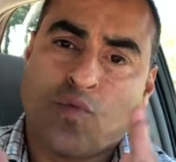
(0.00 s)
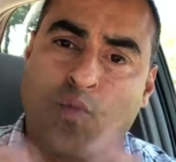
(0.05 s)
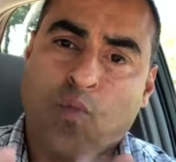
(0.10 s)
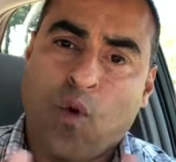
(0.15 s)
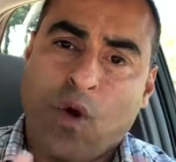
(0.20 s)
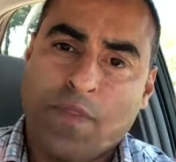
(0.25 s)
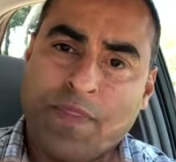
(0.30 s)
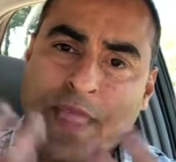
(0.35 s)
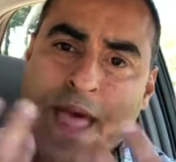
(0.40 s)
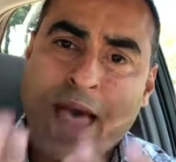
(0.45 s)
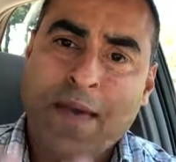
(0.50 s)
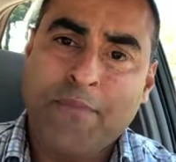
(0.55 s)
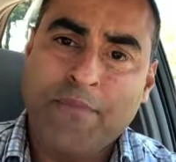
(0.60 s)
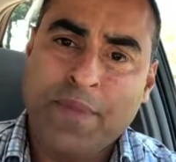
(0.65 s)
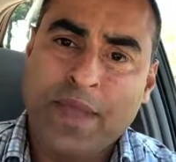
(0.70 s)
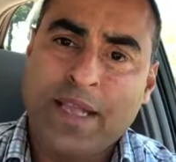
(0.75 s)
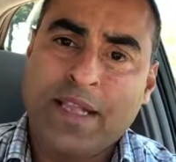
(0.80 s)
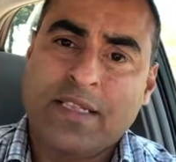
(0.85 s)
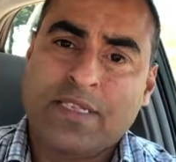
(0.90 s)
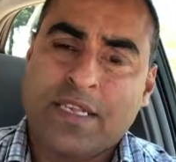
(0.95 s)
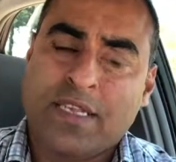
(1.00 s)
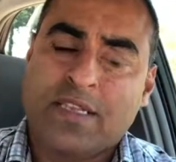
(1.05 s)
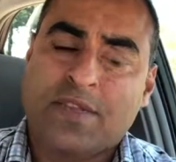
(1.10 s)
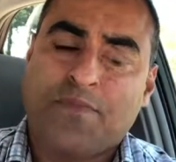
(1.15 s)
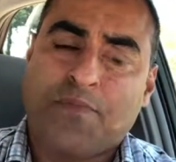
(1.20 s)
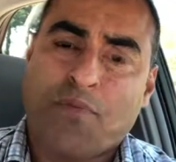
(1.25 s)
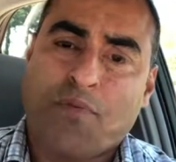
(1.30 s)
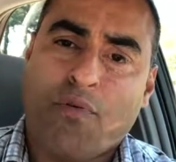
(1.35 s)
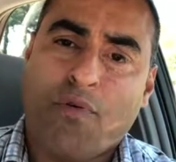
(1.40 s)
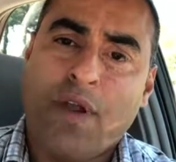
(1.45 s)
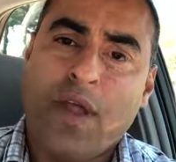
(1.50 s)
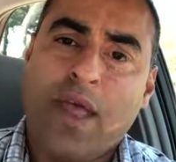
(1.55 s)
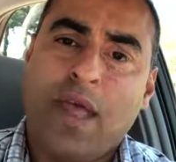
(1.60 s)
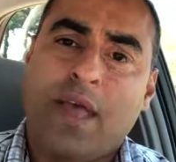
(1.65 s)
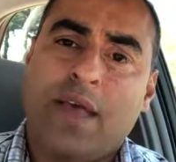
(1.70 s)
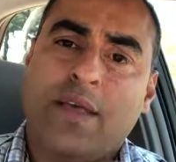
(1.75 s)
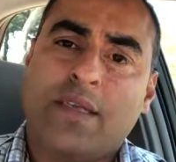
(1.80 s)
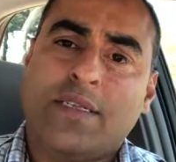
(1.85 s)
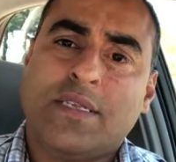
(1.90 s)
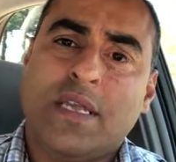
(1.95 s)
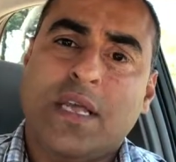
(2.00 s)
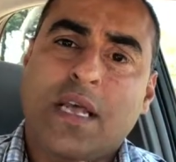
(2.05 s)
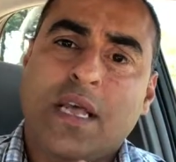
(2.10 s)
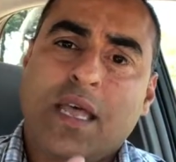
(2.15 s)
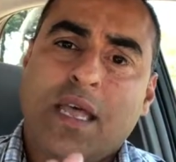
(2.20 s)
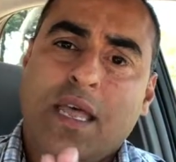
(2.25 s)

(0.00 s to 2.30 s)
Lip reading: what that means is prayers